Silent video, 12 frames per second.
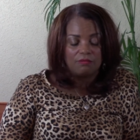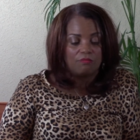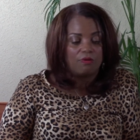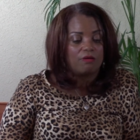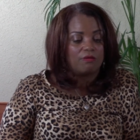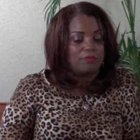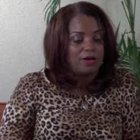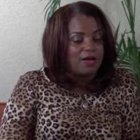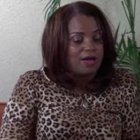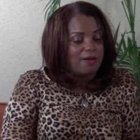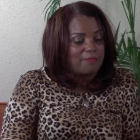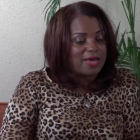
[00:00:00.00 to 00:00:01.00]
Well,
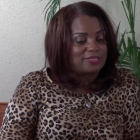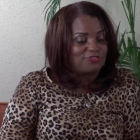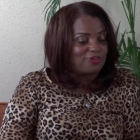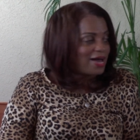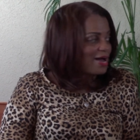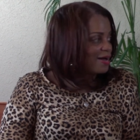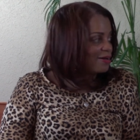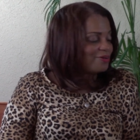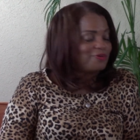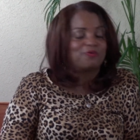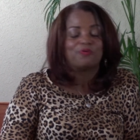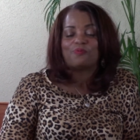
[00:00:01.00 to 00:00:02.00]
Pastor and I,
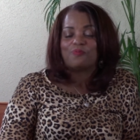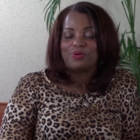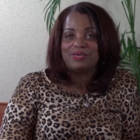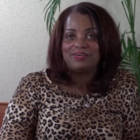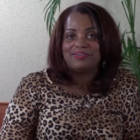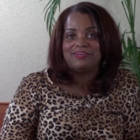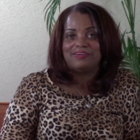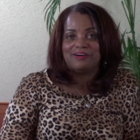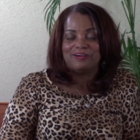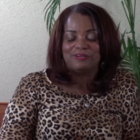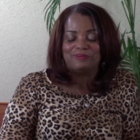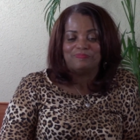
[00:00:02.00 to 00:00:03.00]
we,
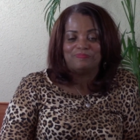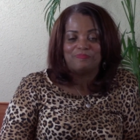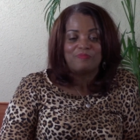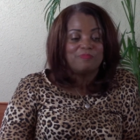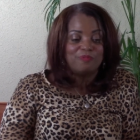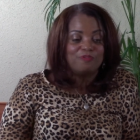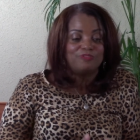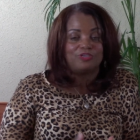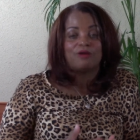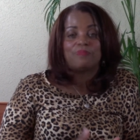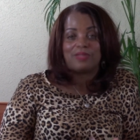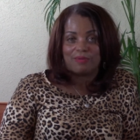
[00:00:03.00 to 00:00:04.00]
um, we moved to
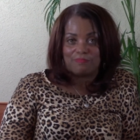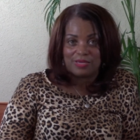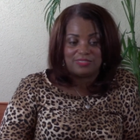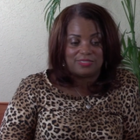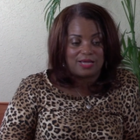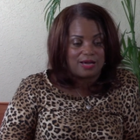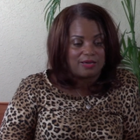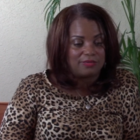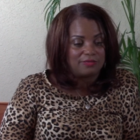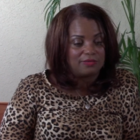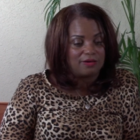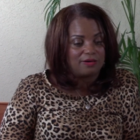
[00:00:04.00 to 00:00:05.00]
a plant-based diet
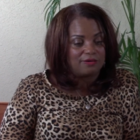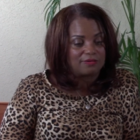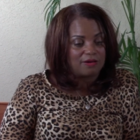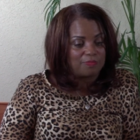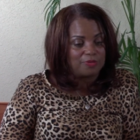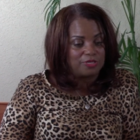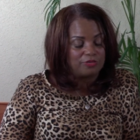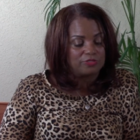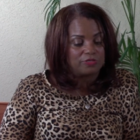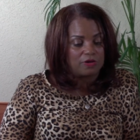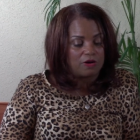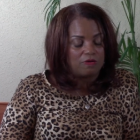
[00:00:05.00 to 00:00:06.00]
uh, a couple of years
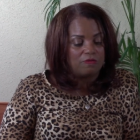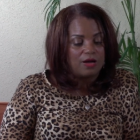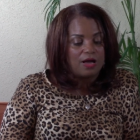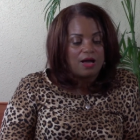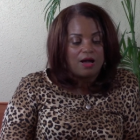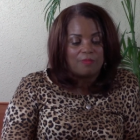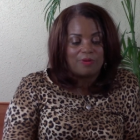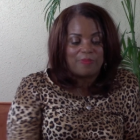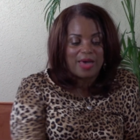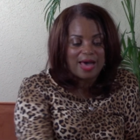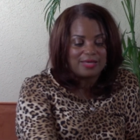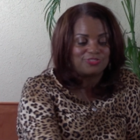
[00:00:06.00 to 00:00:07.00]
ago, but
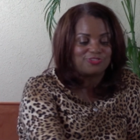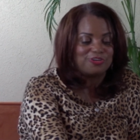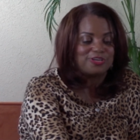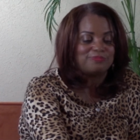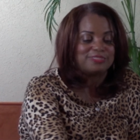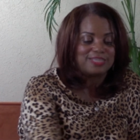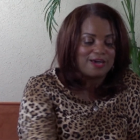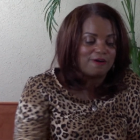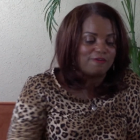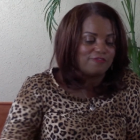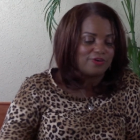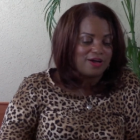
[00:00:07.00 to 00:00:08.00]
Pastor
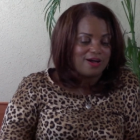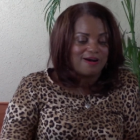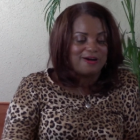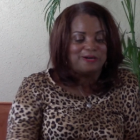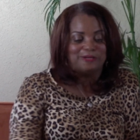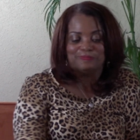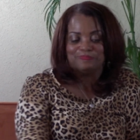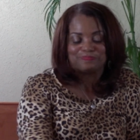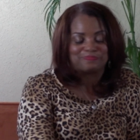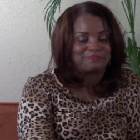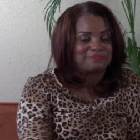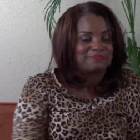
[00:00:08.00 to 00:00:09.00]
himself, um,
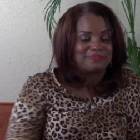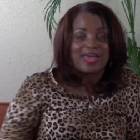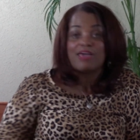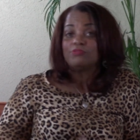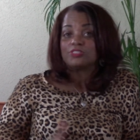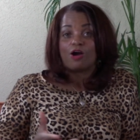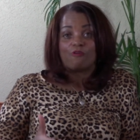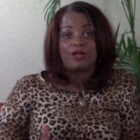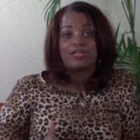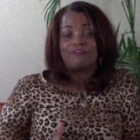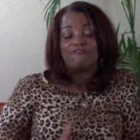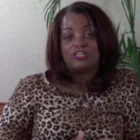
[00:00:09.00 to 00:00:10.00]
he was
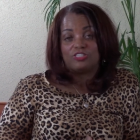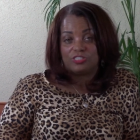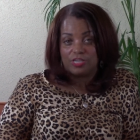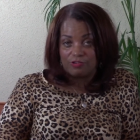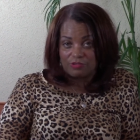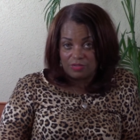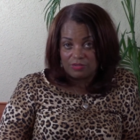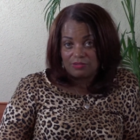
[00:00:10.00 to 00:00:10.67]
already a vegetarian.